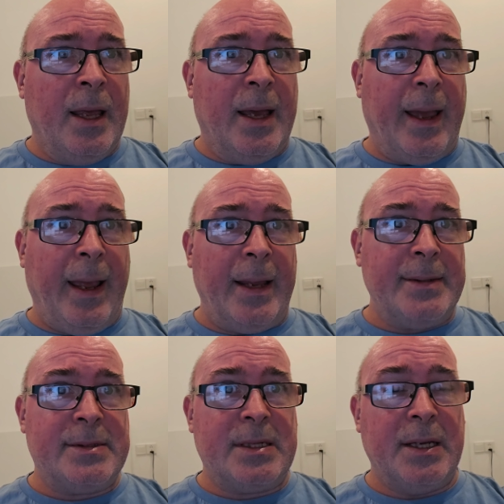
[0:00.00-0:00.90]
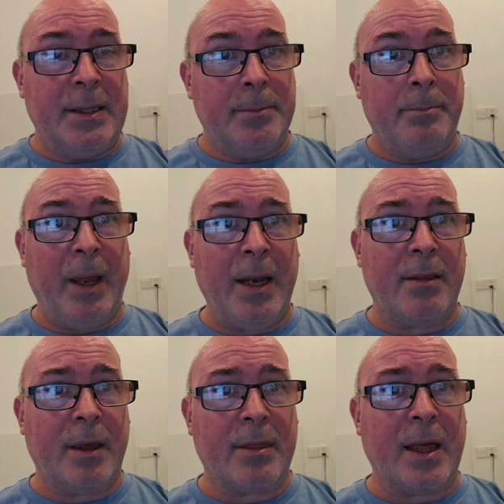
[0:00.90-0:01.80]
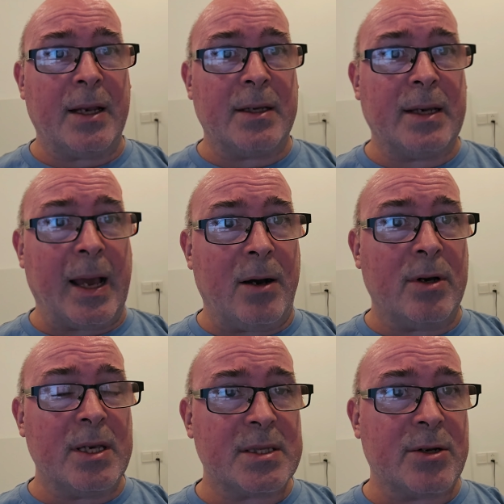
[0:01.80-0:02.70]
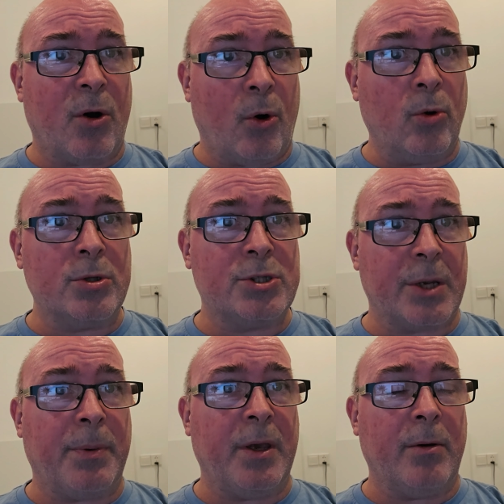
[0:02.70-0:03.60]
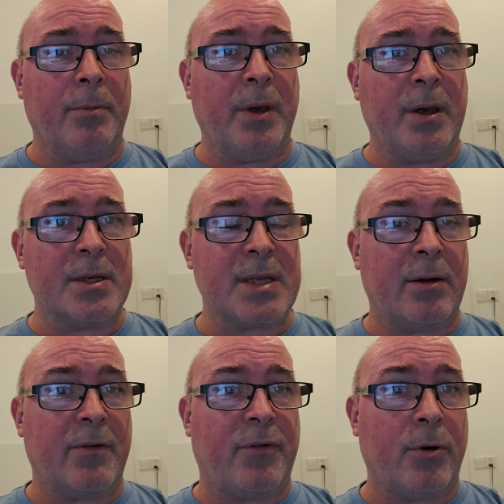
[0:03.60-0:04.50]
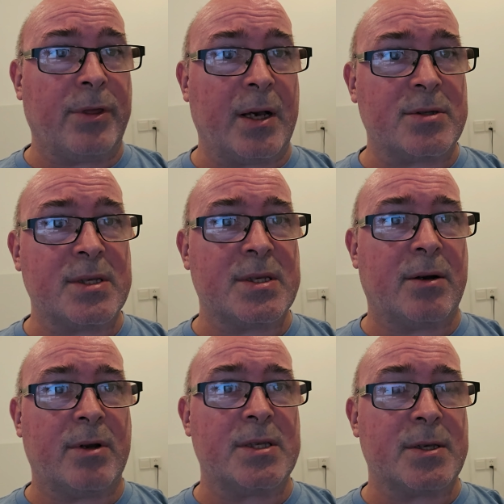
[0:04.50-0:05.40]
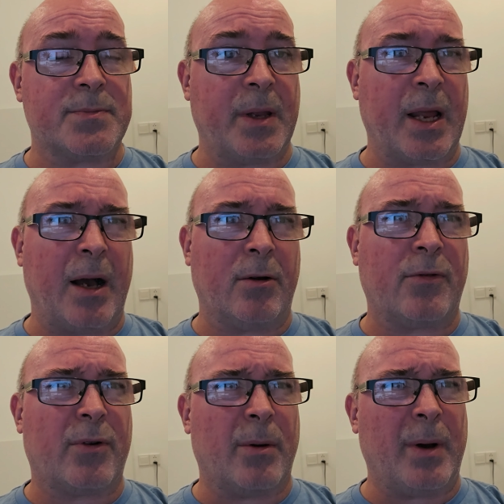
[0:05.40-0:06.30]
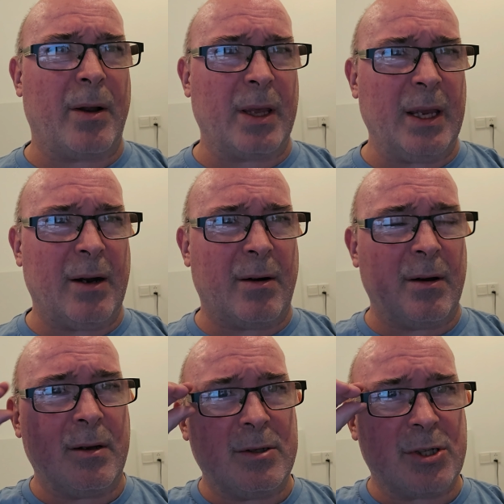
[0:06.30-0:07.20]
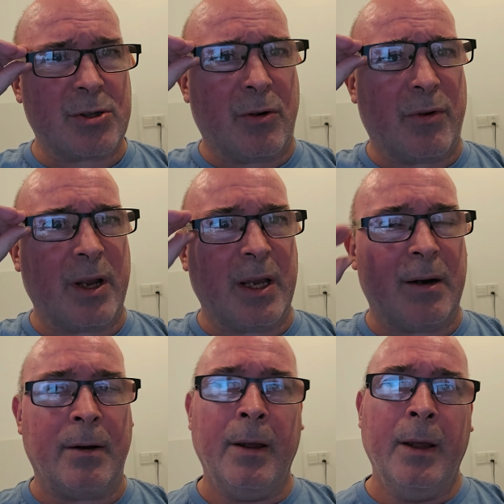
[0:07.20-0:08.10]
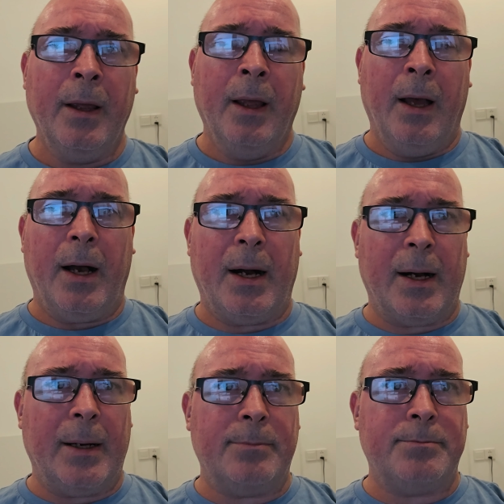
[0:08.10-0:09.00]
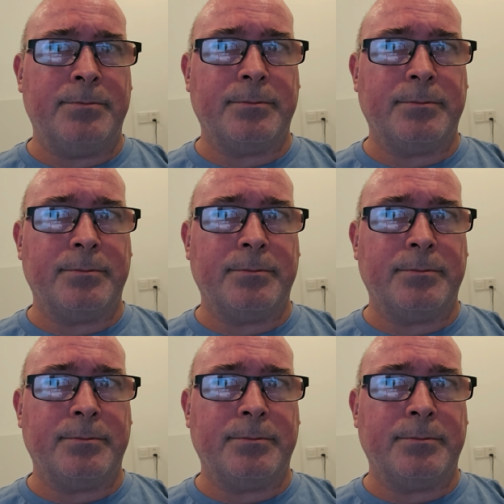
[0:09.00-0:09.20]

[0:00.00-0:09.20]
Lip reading: and many think that now is an old GPU because now the 4000 series has been out for about a year, just over a year. You